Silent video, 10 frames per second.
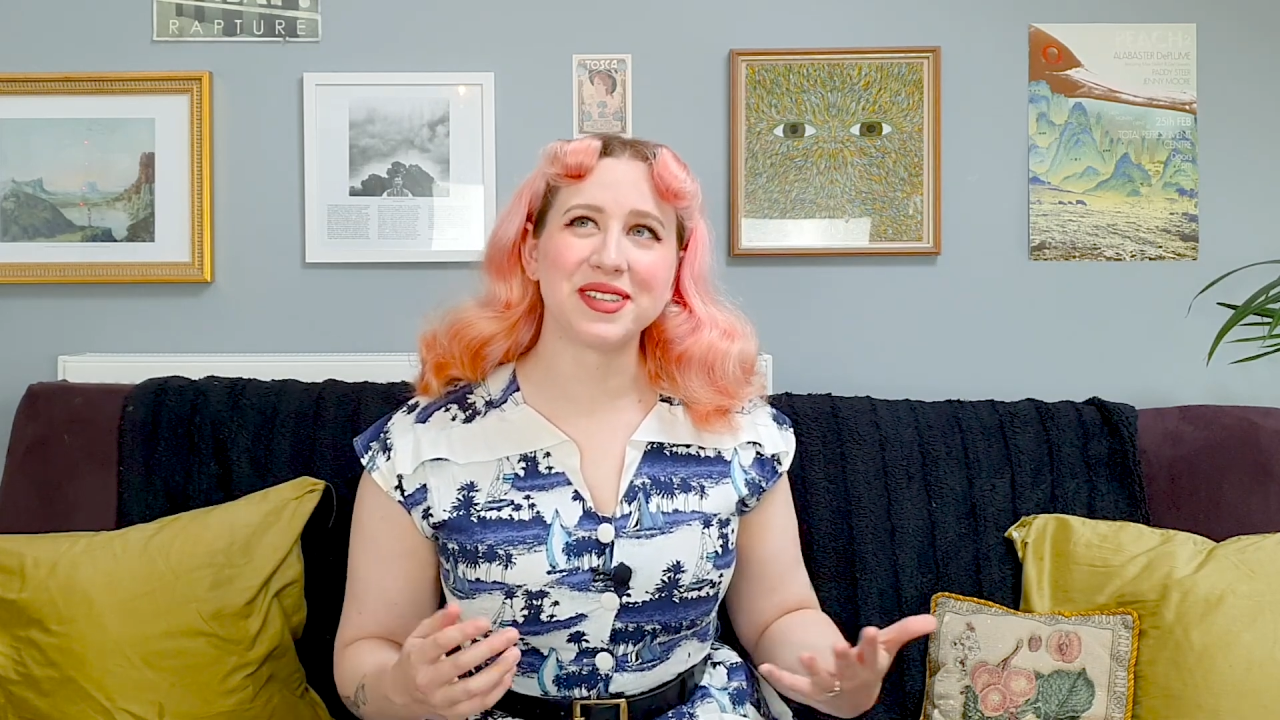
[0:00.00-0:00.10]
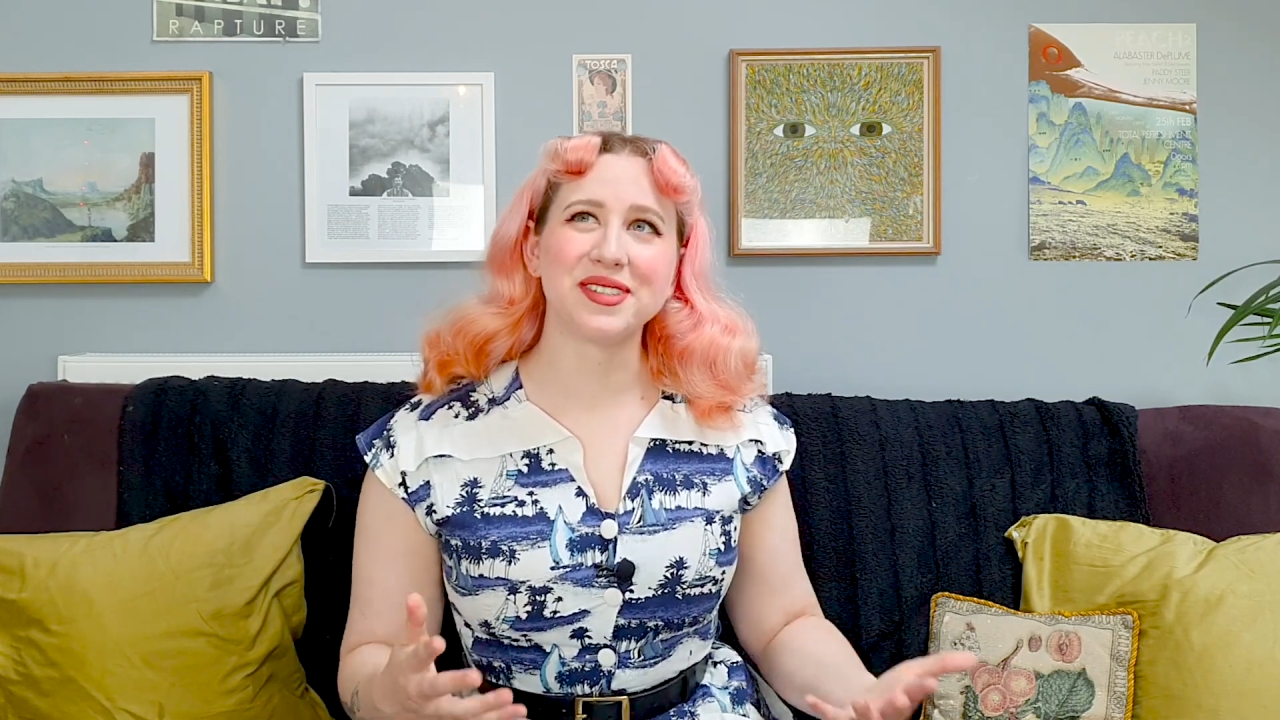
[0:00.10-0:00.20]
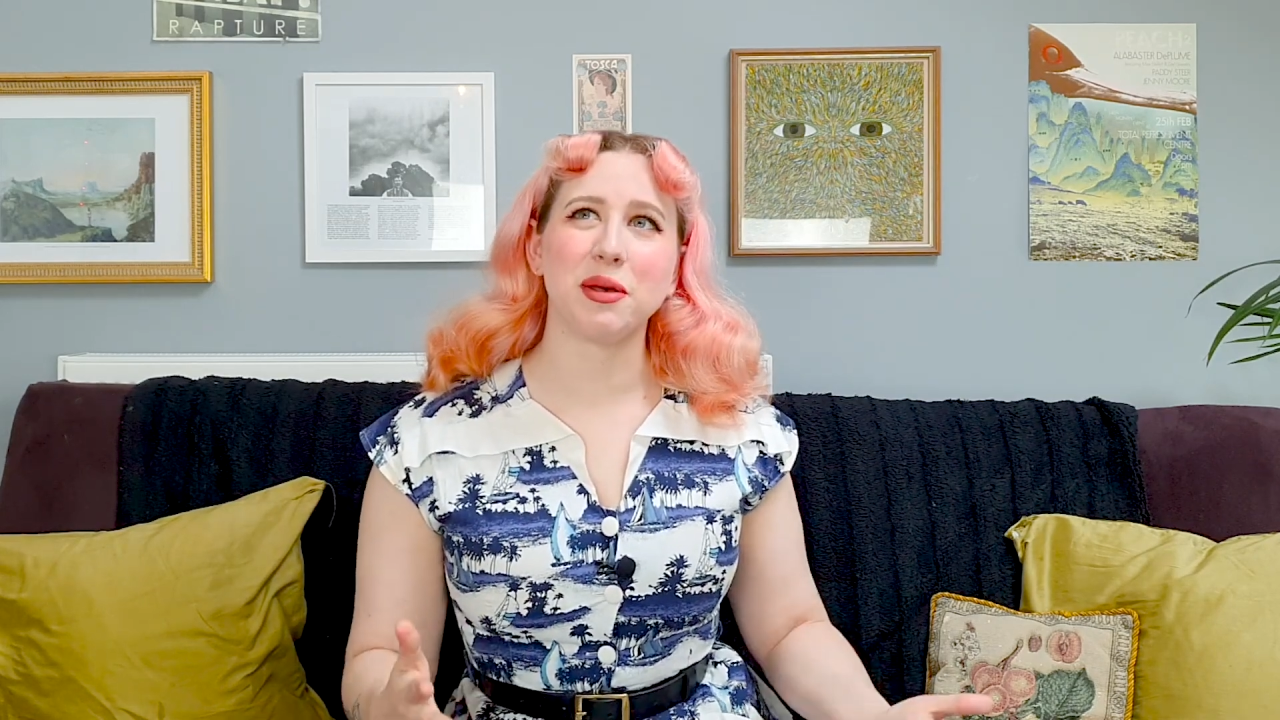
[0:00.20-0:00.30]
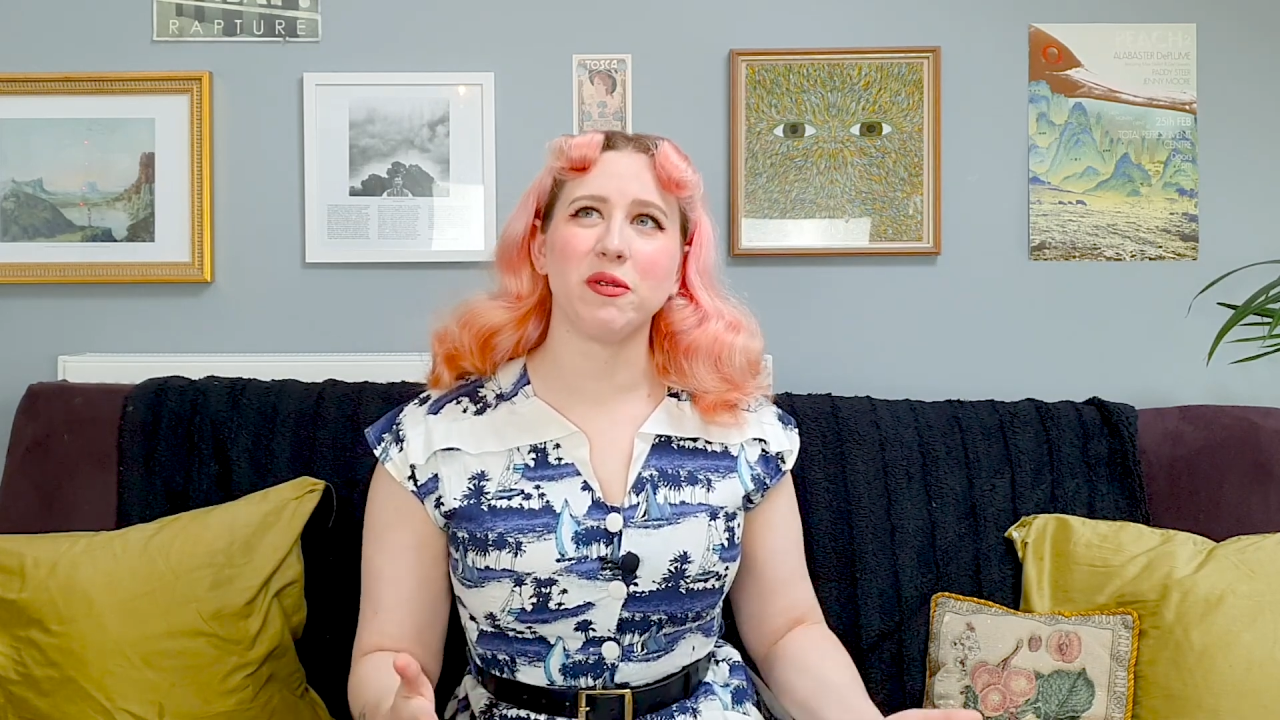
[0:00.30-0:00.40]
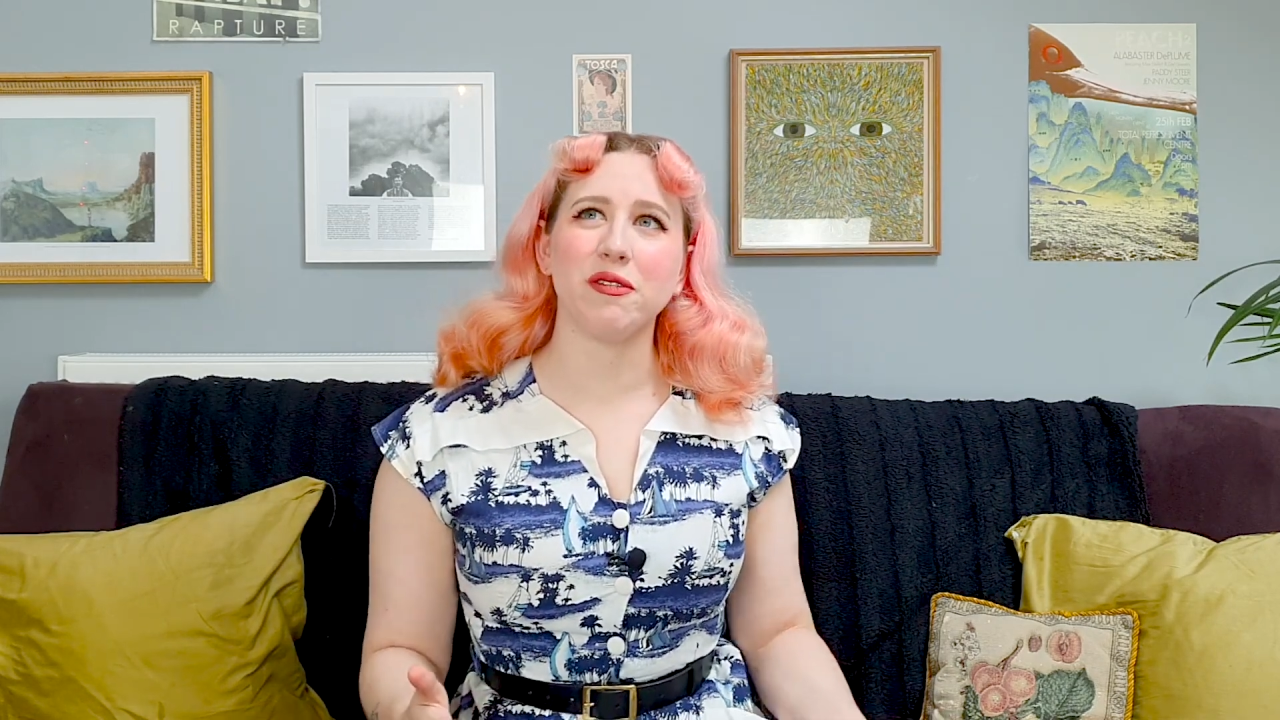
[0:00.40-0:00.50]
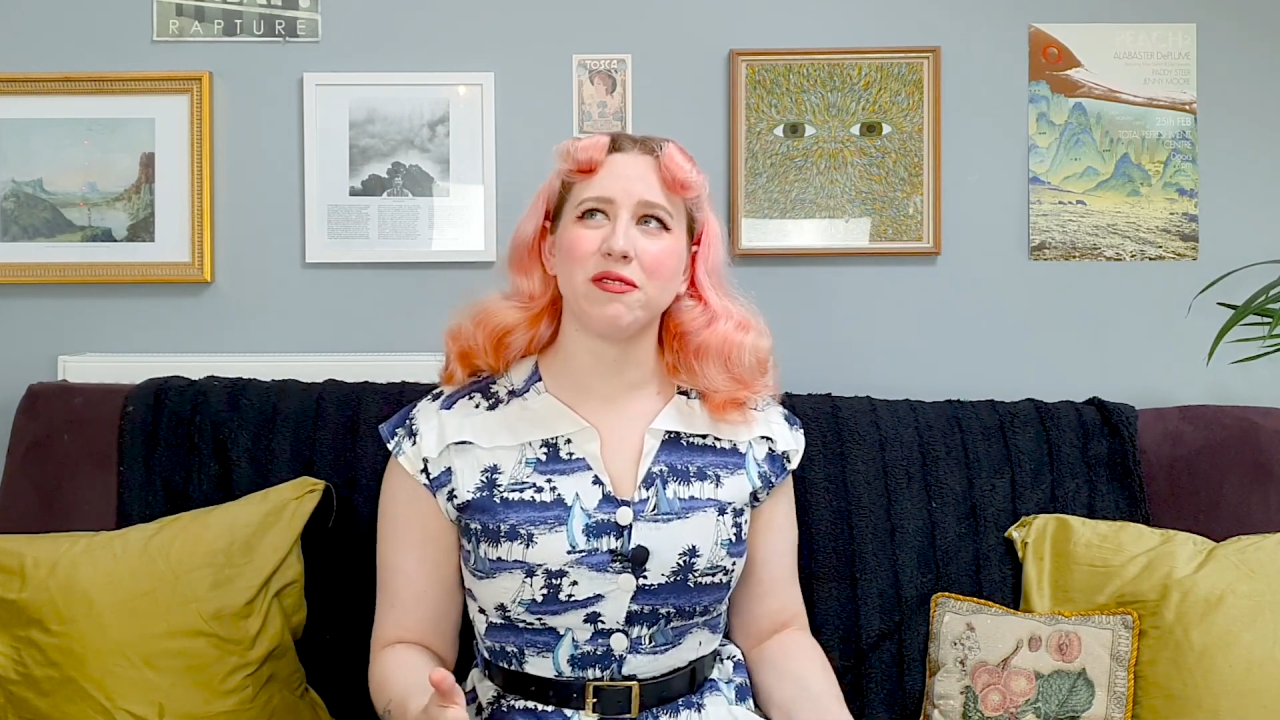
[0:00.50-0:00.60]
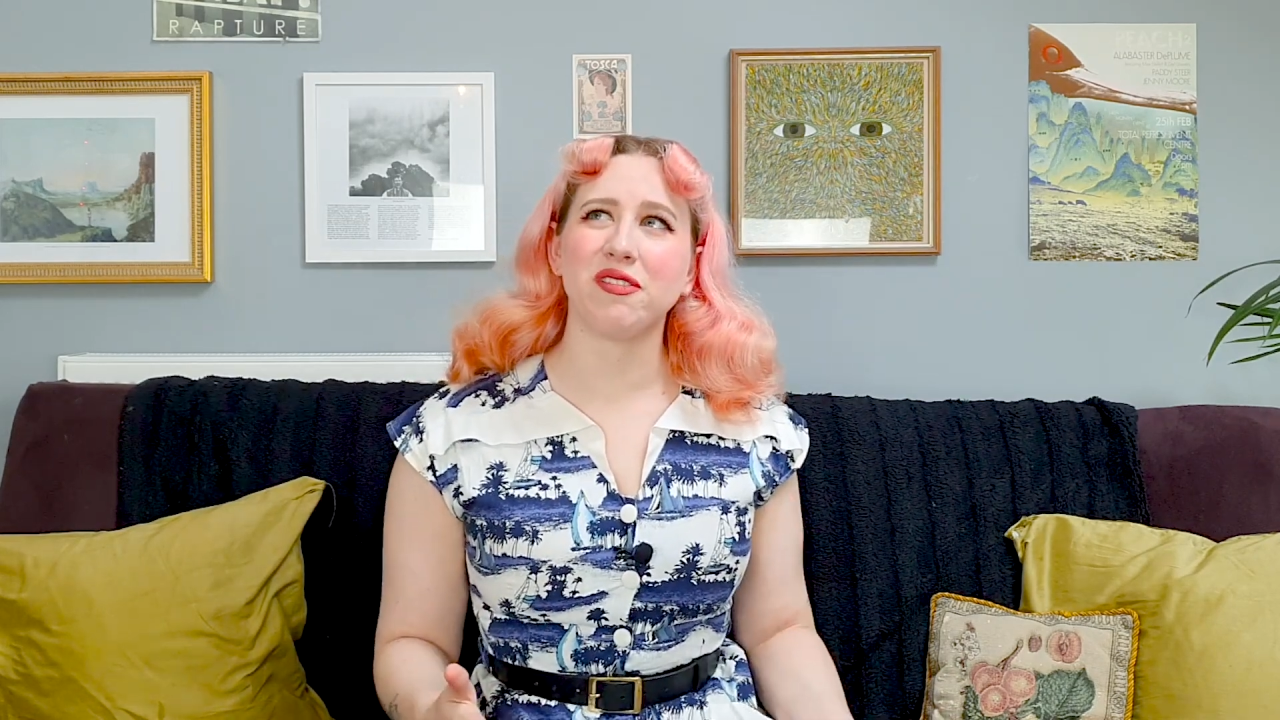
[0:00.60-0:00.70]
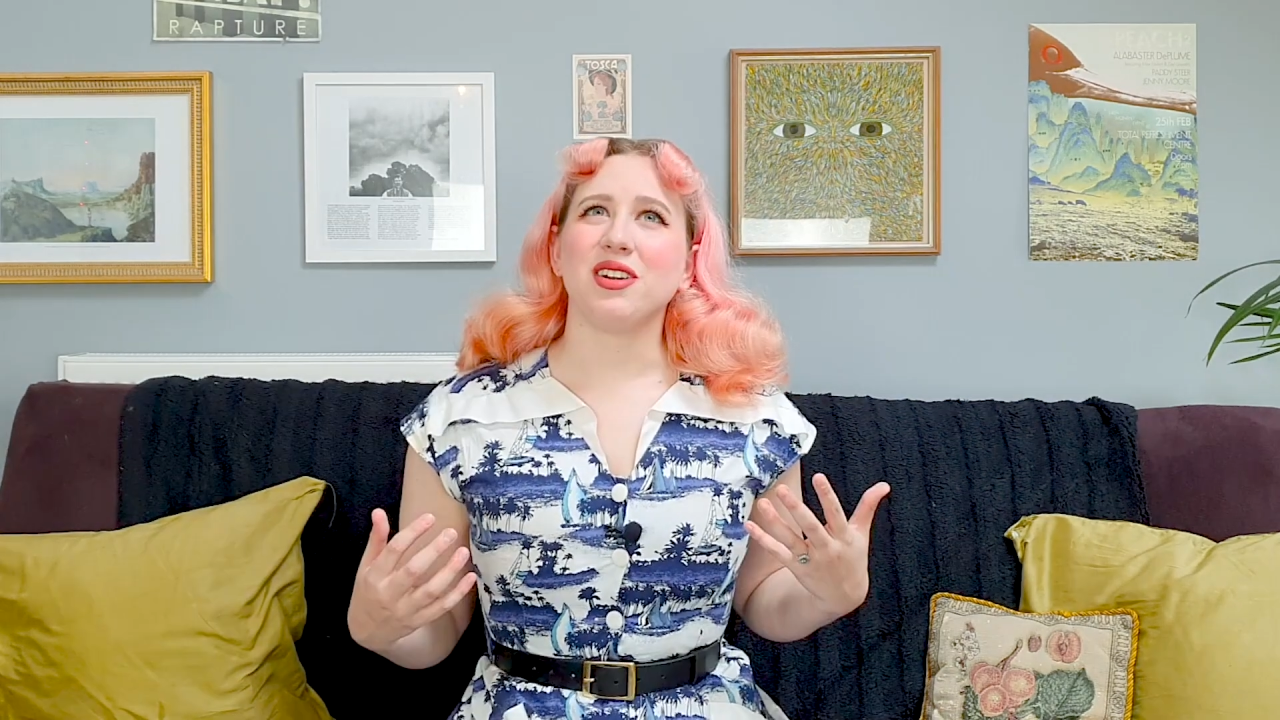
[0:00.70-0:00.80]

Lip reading: some of